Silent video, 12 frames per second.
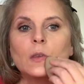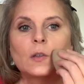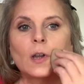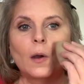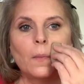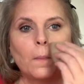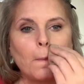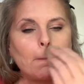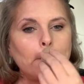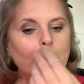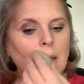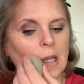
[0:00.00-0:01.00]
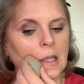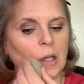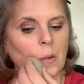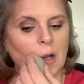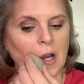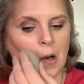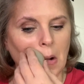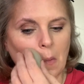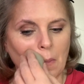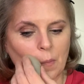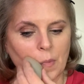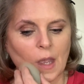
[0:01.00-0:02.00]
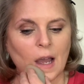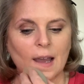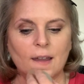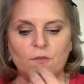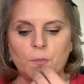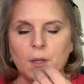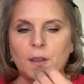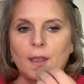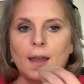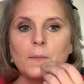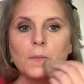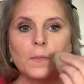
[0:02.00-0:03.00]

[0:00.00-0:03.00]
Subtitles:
So anywhere I have put that.